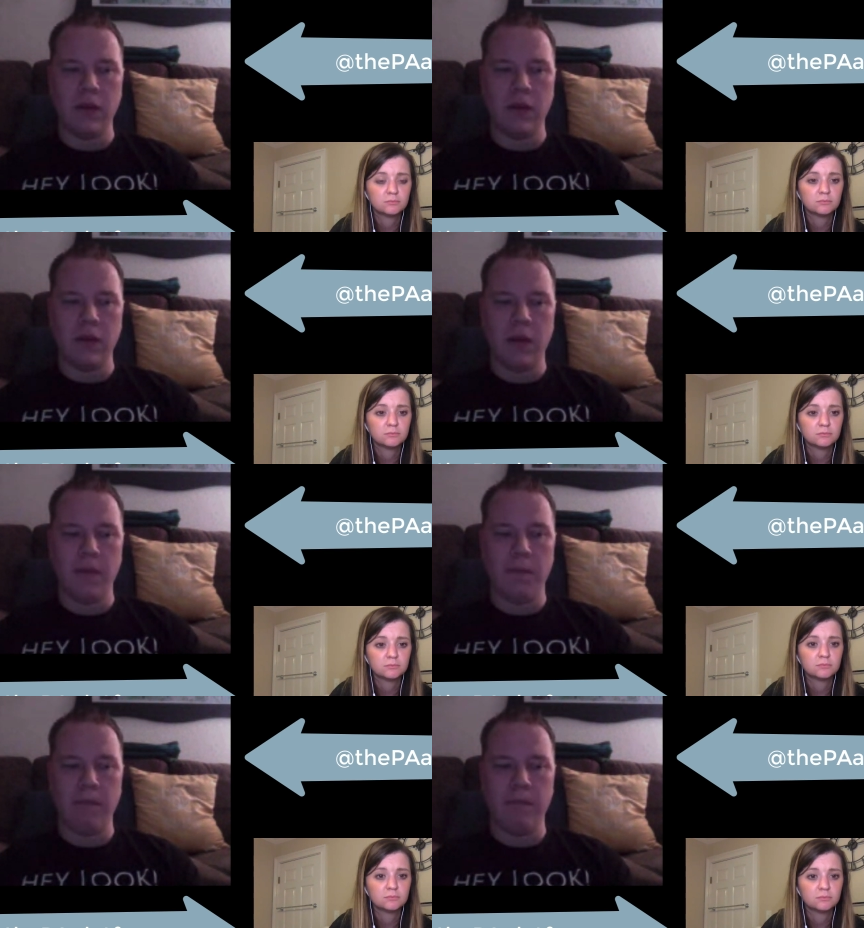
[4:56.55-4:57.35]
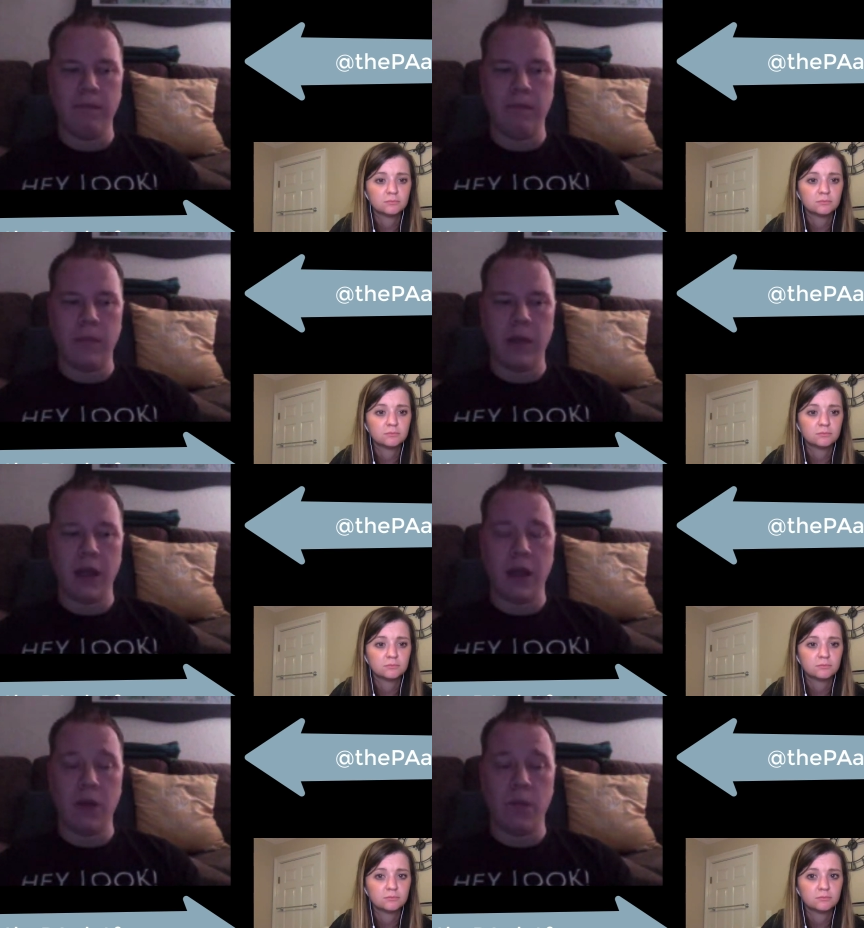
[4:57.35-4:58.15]
Speaker 1: Um,
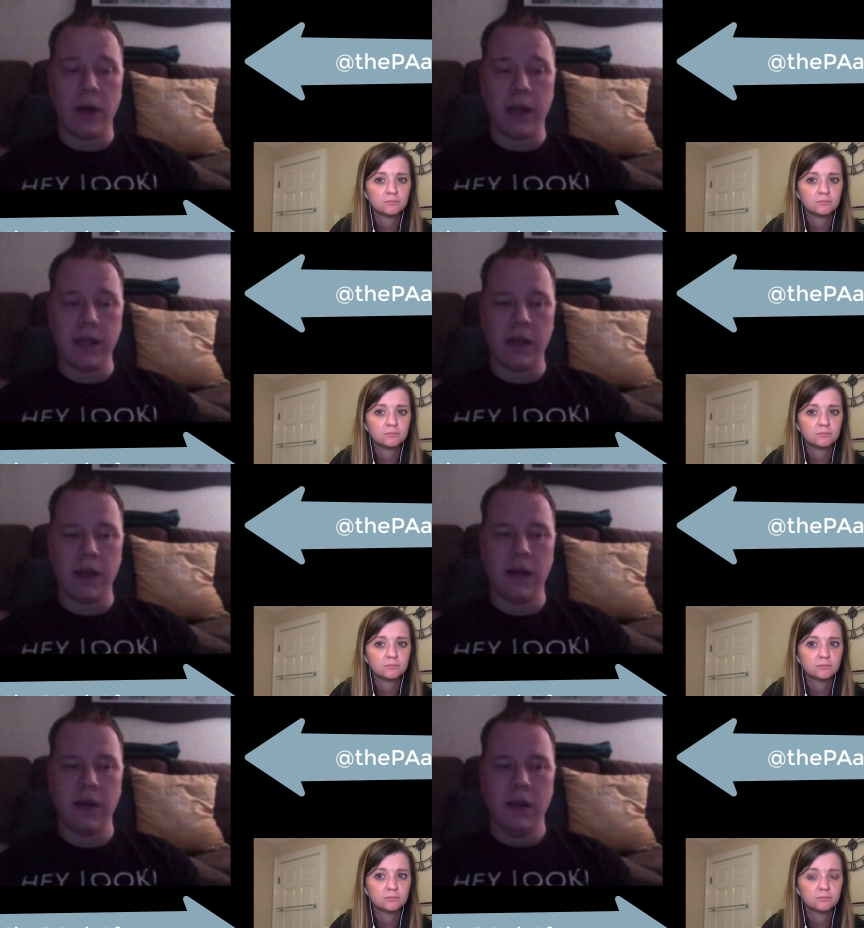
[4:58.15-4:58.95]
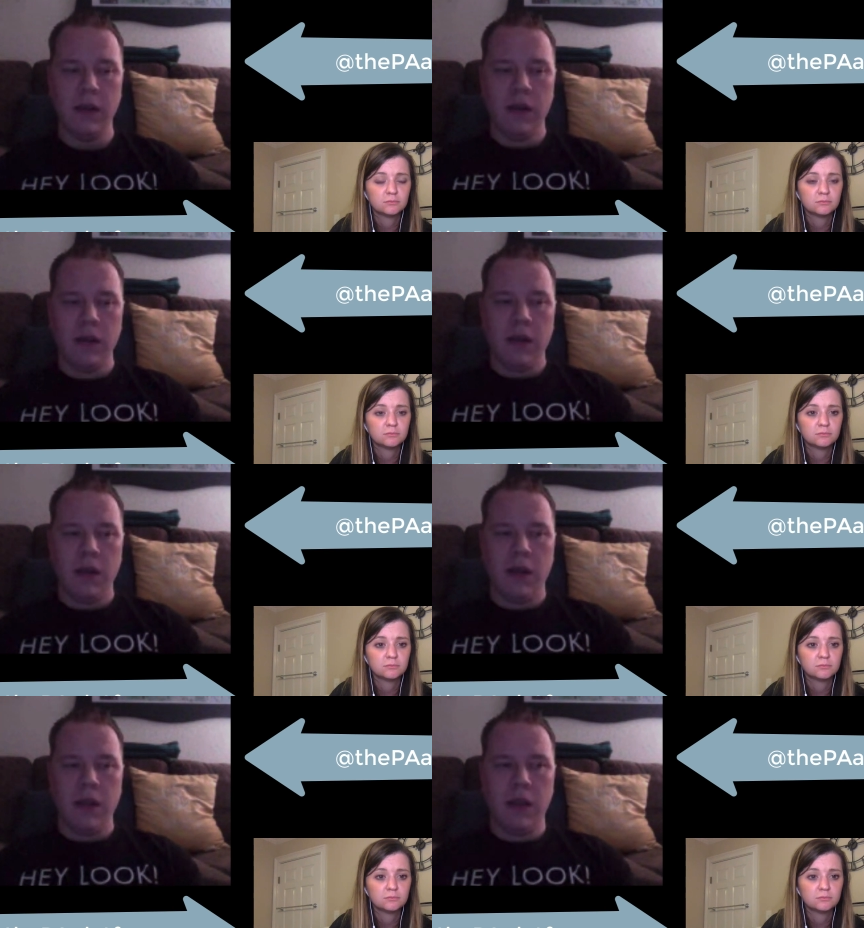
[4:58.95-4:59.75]
and when I did,
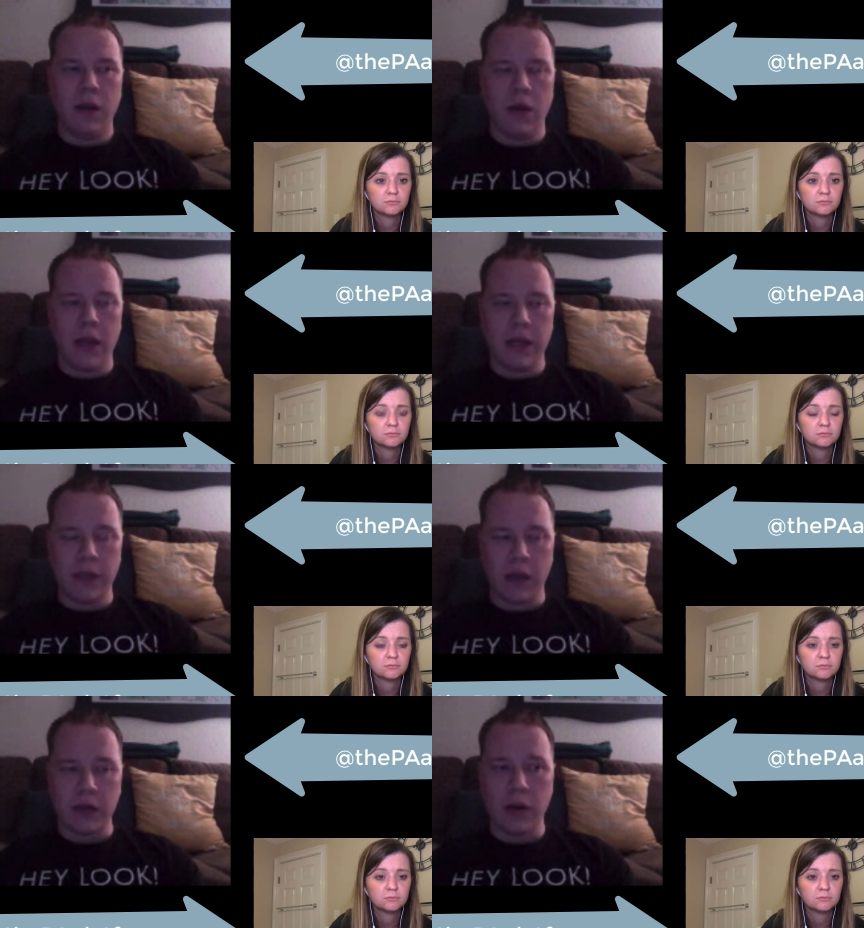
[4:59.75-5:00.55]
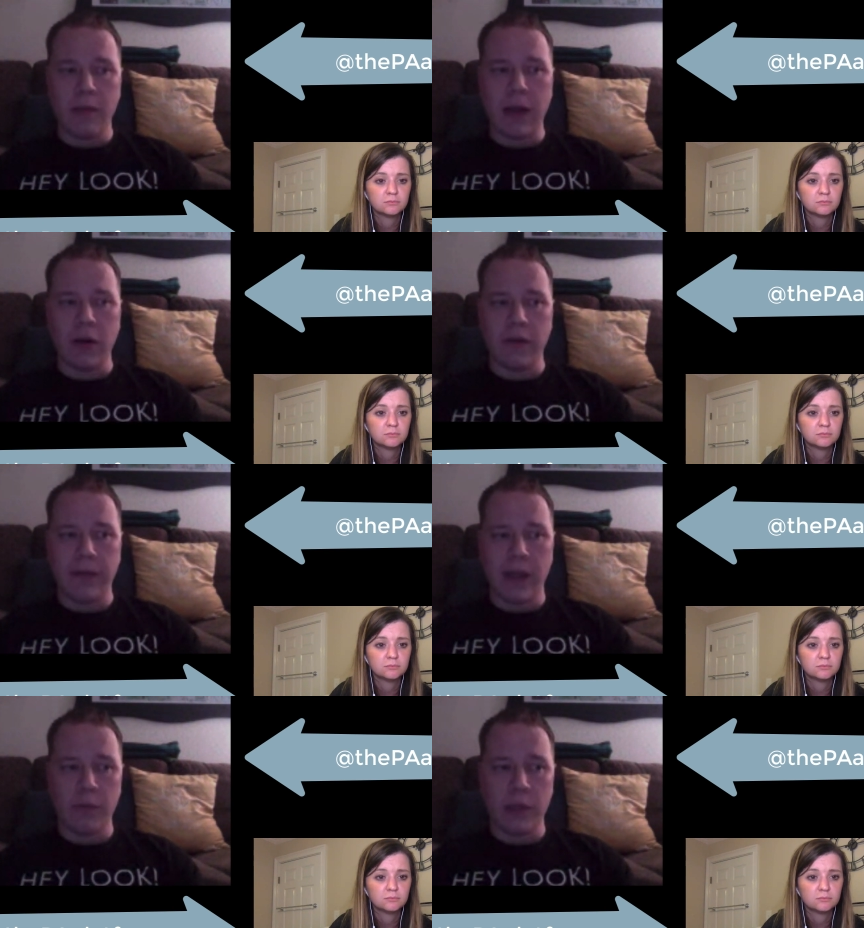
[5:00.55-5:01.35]
you know, I had talked to her about her
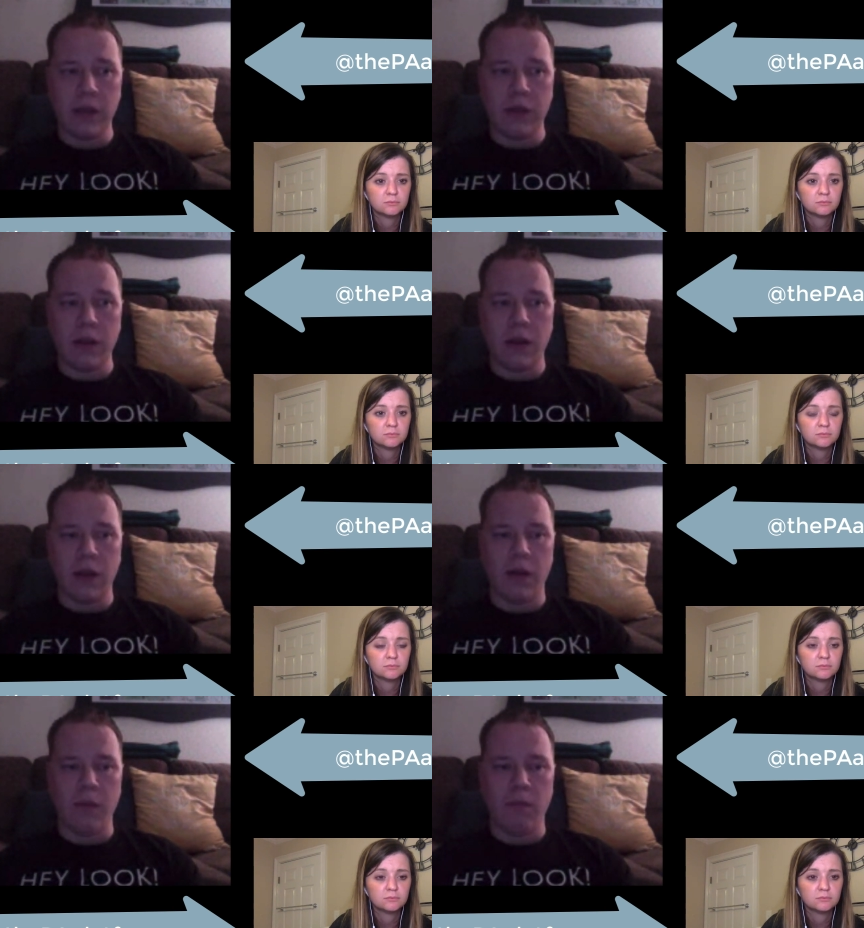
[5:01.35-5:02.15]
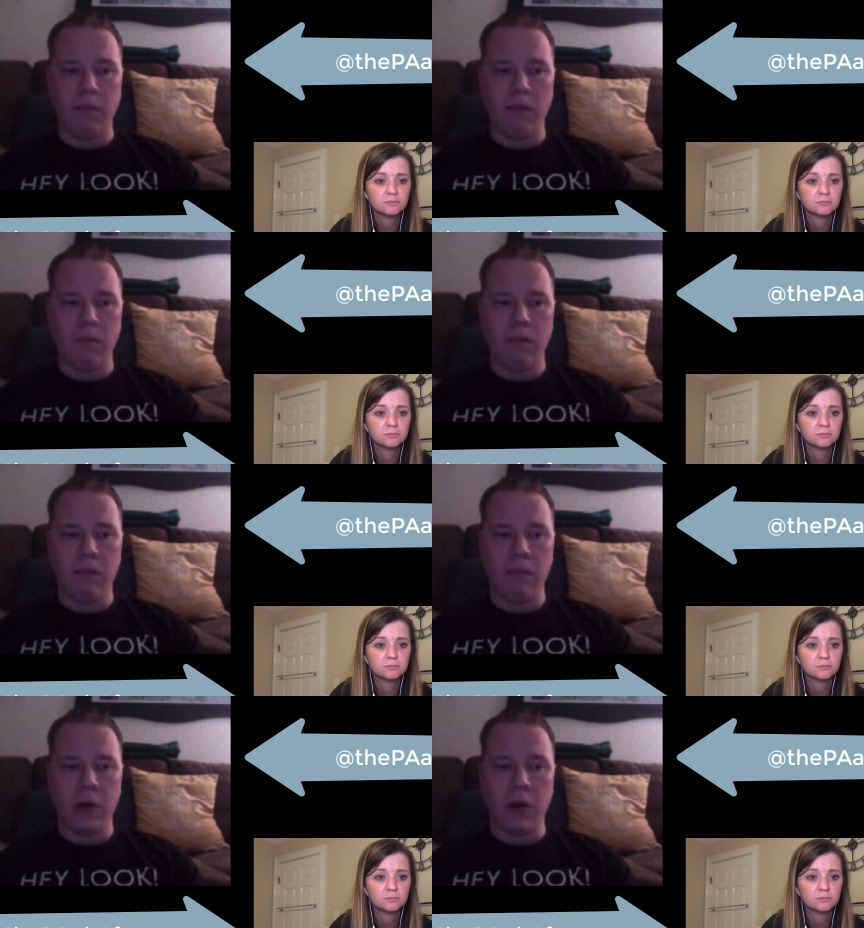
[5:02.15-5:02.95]
family. Um,
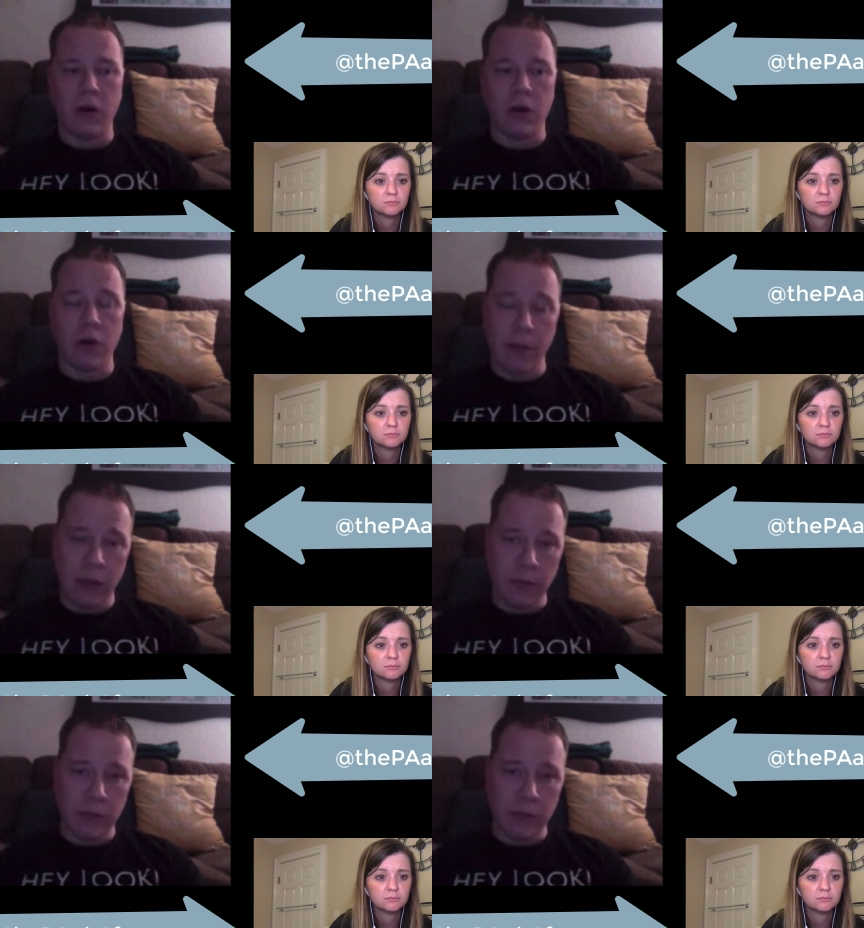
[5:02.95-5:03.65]
her grandmother was a